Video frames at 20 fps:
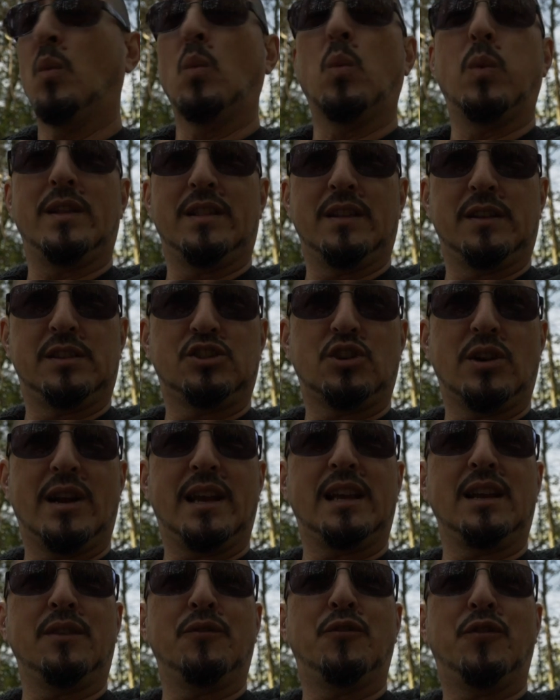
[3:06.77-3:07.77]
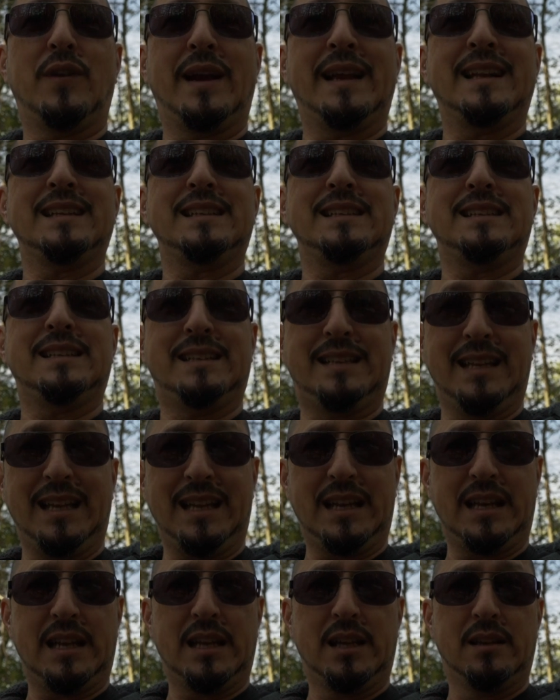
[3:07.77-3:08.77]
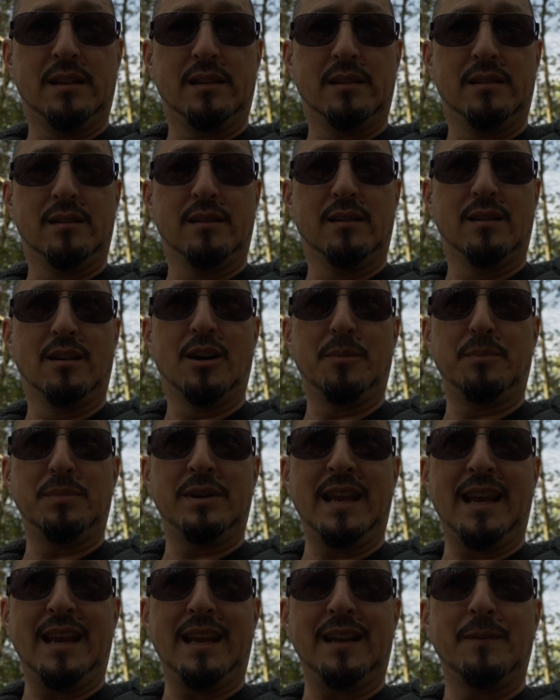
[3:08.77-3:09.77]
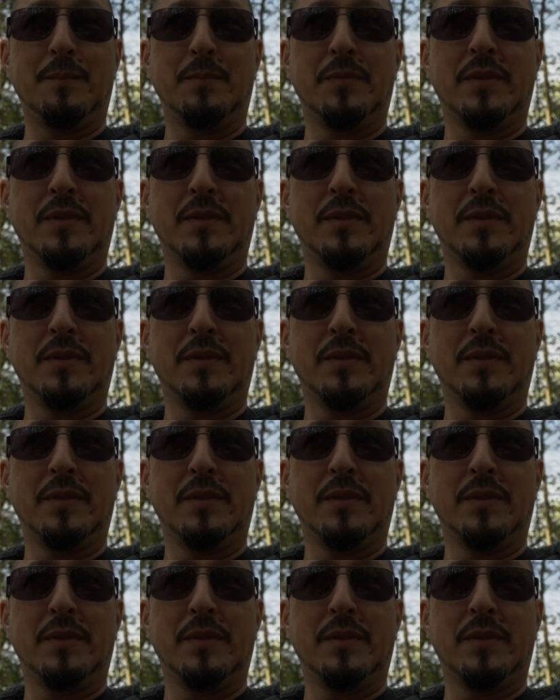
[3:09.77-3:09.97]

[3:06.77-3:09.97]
When the tracking finally did update,